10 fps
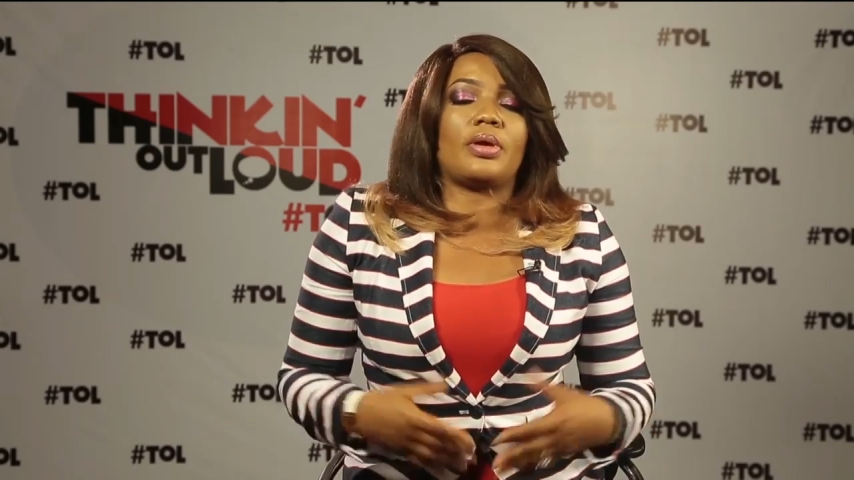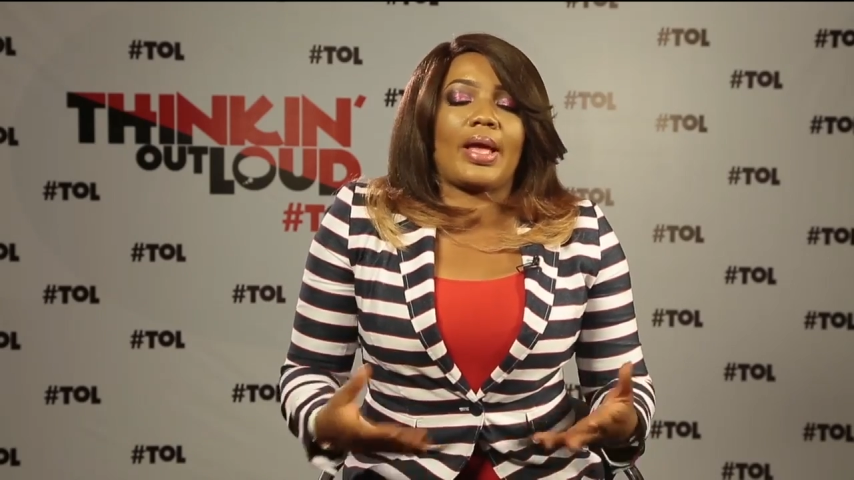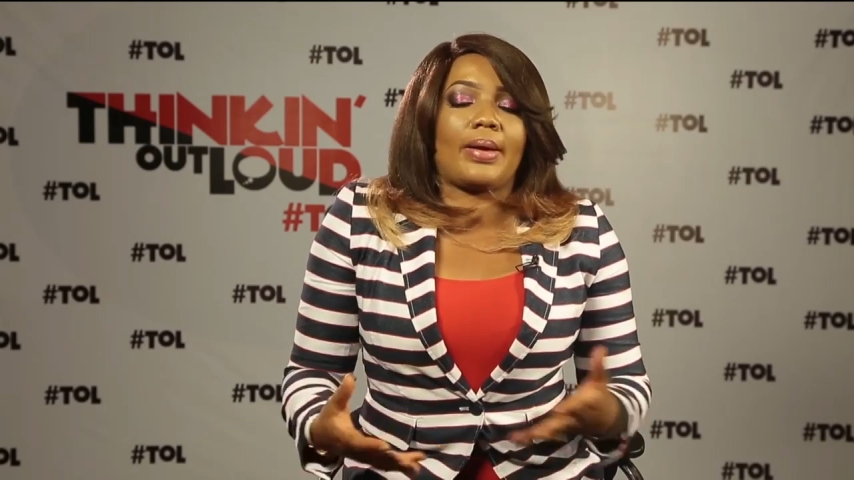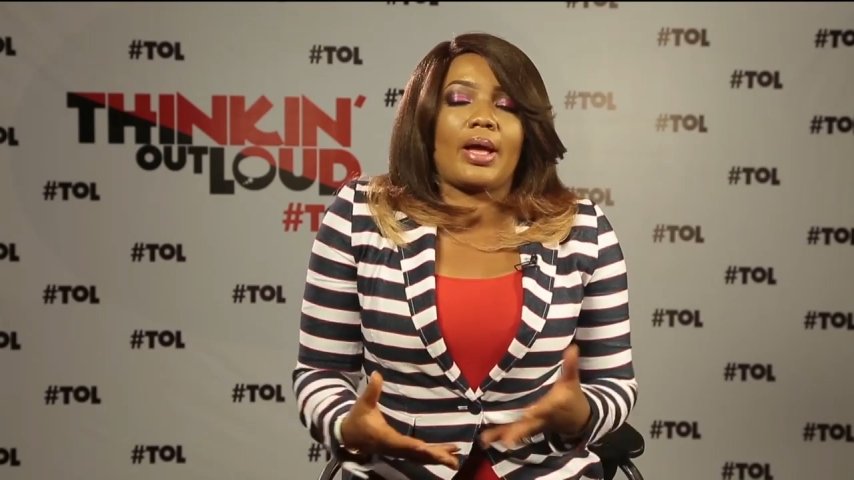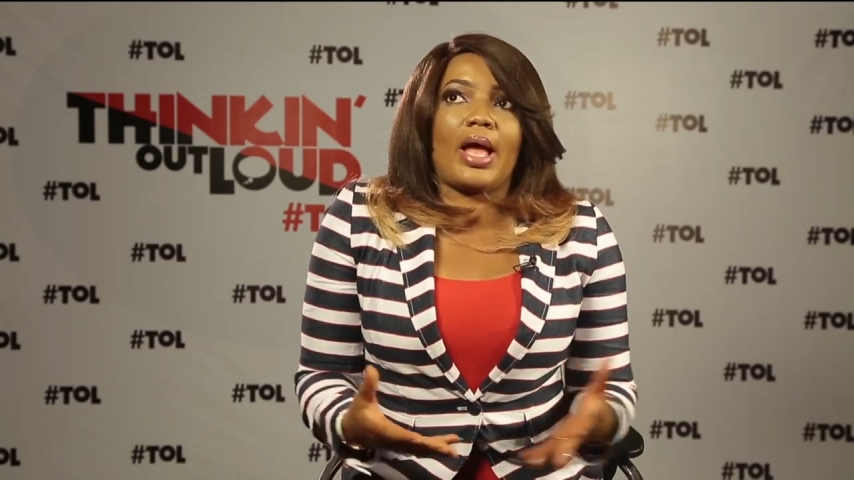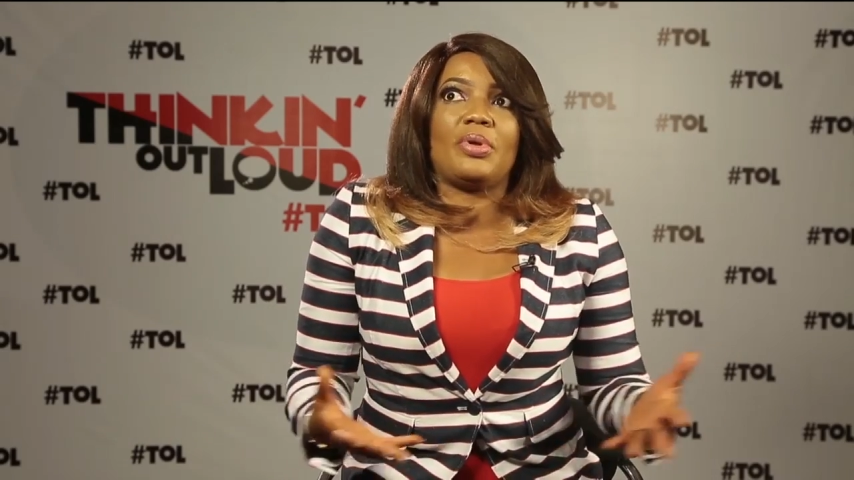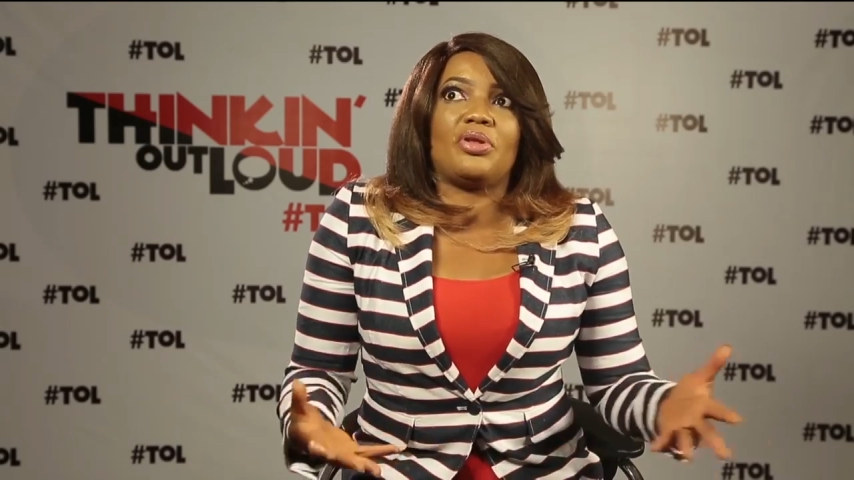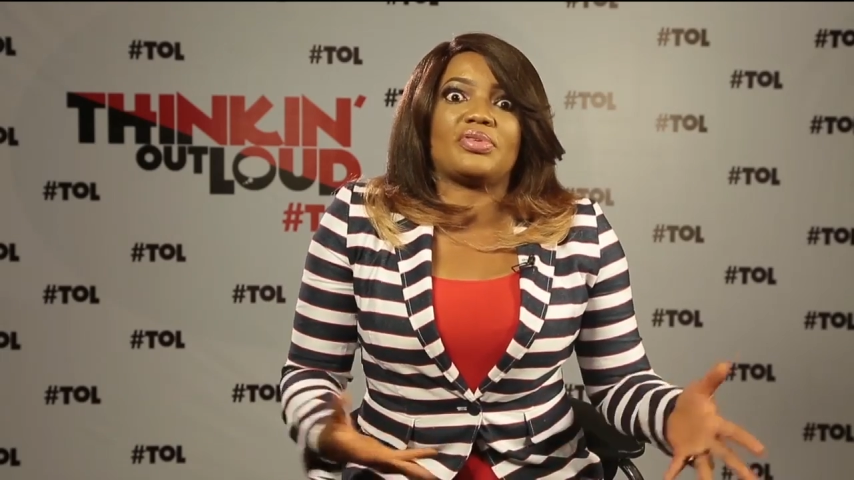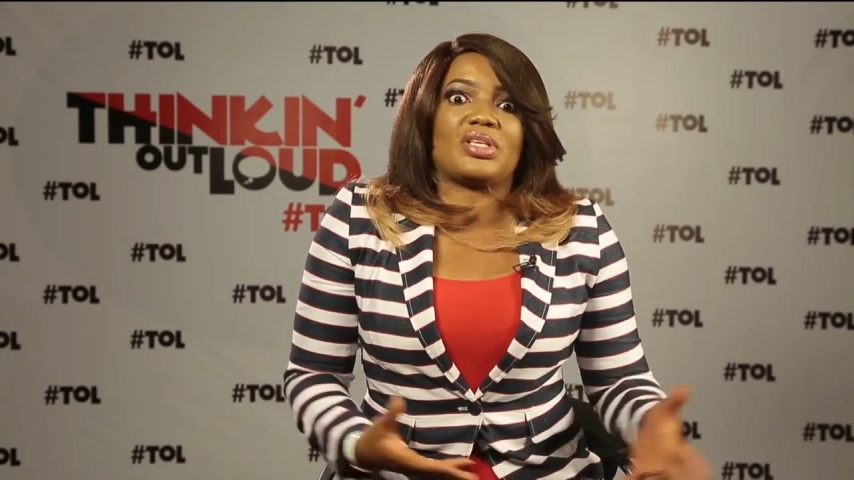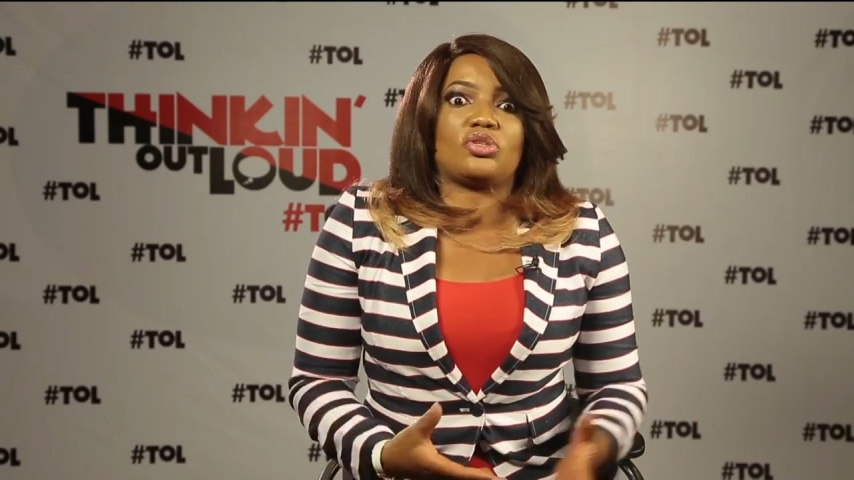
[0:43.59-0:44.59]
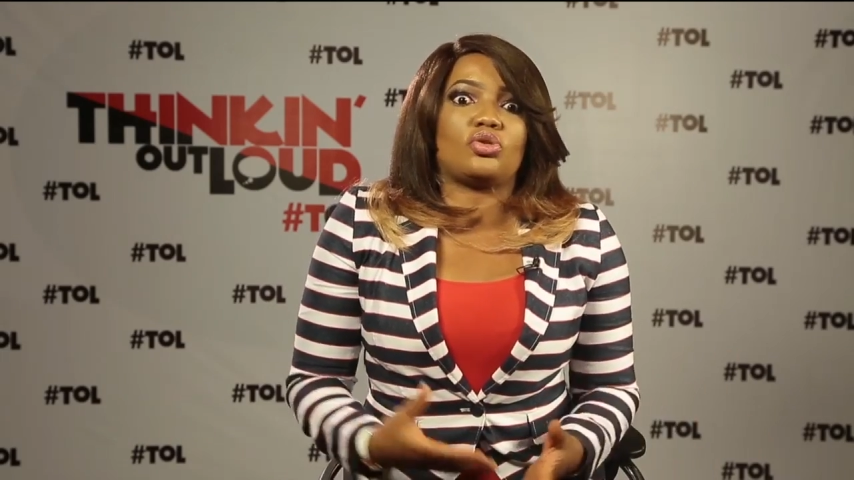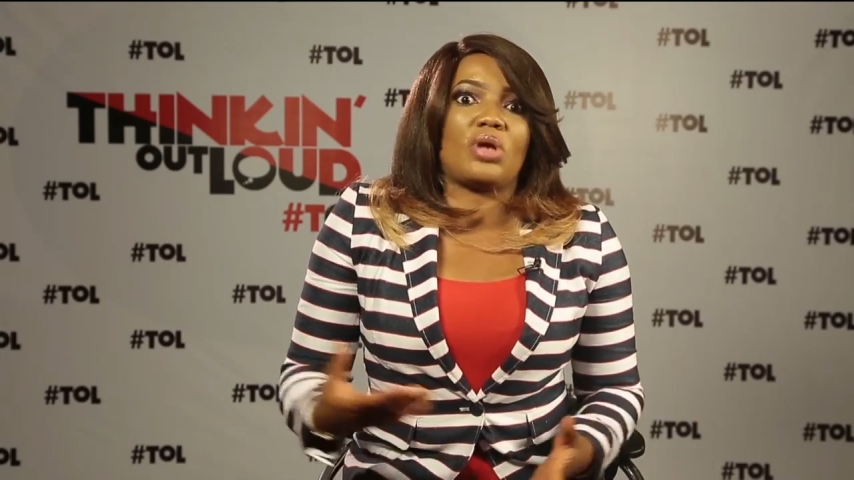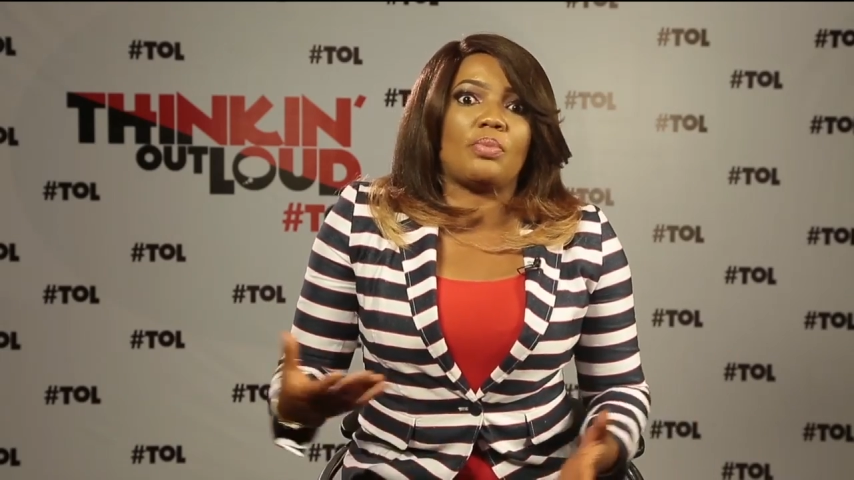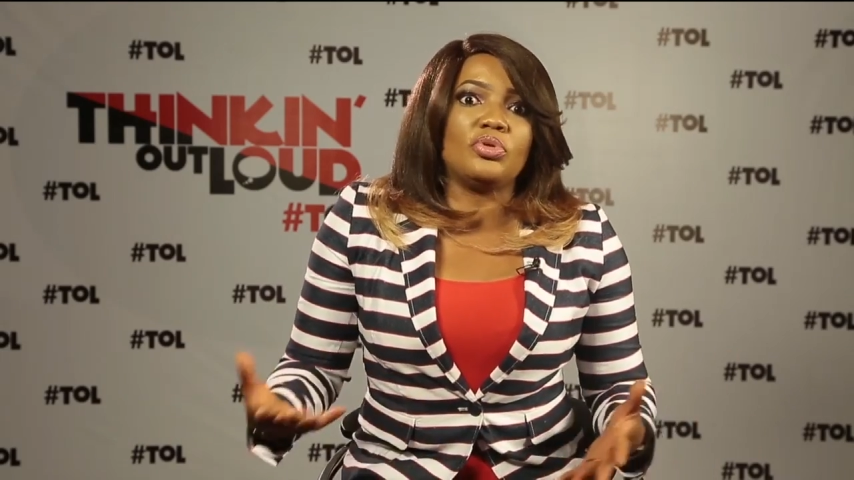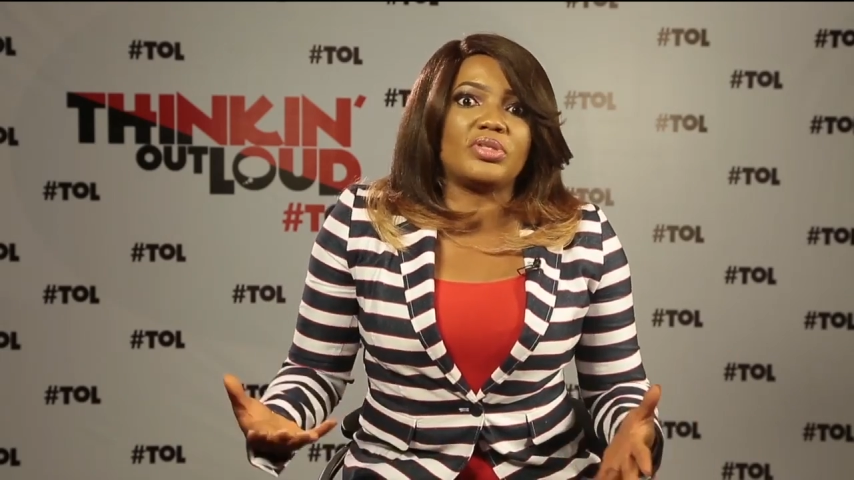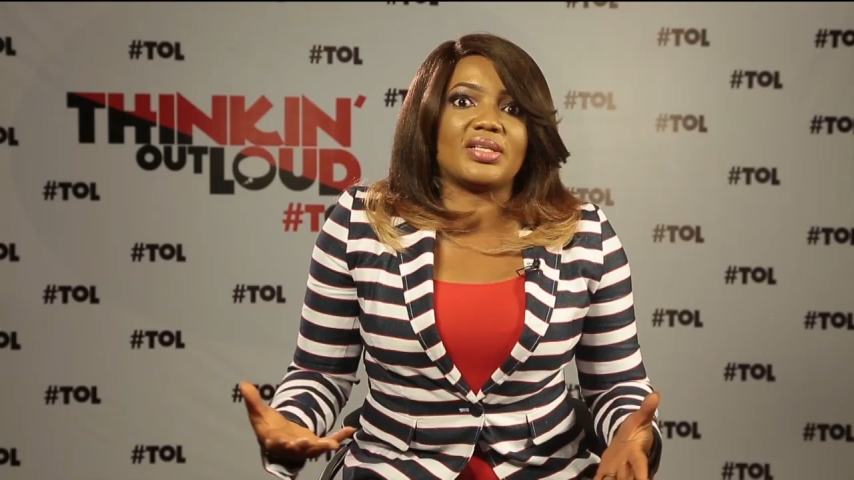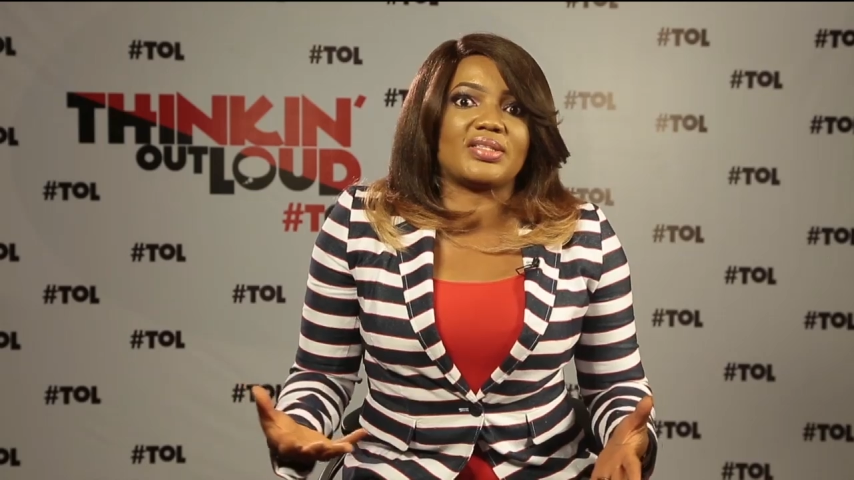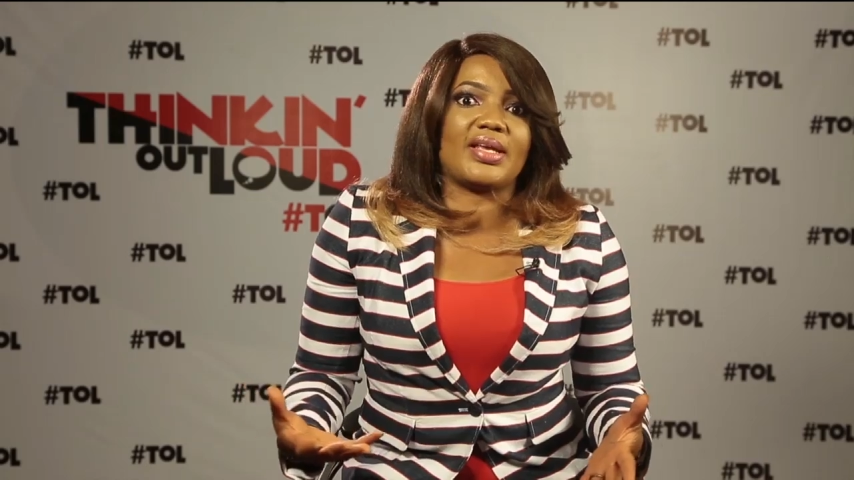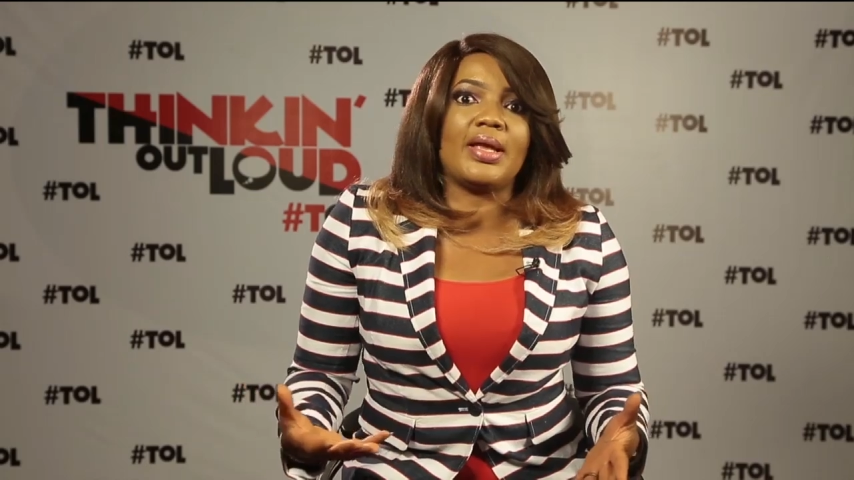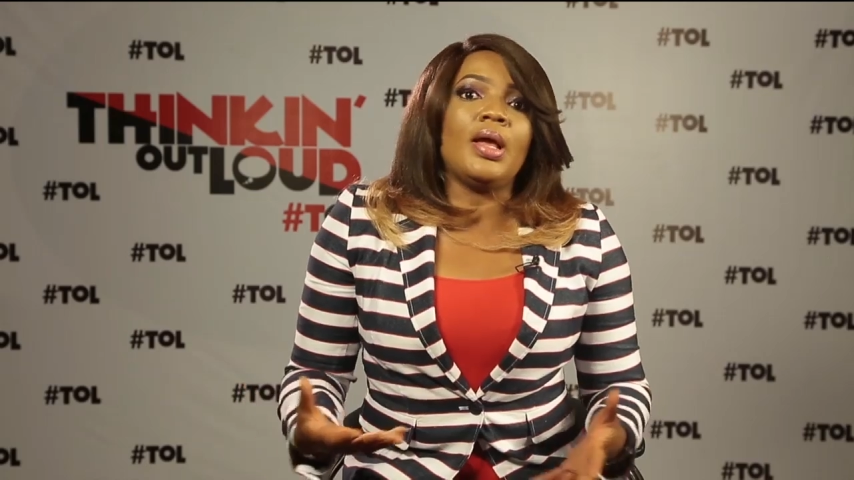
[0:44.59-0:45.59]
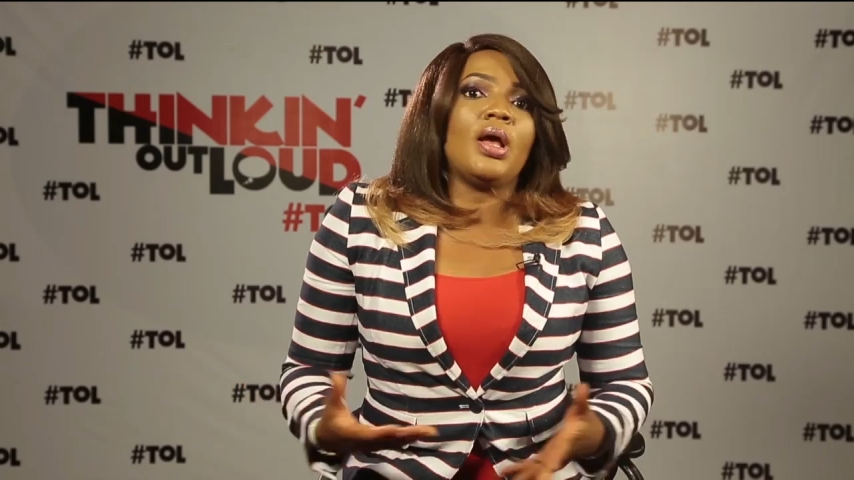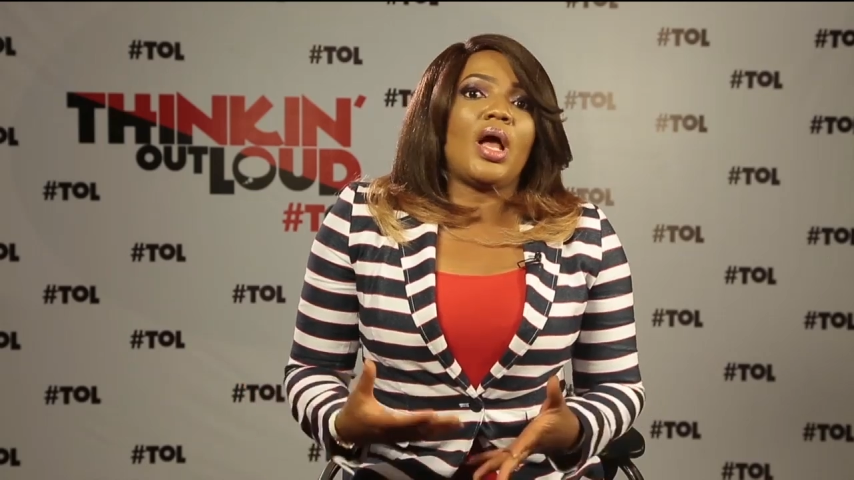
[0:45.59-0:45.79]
How many of us can just go to Abuja and say,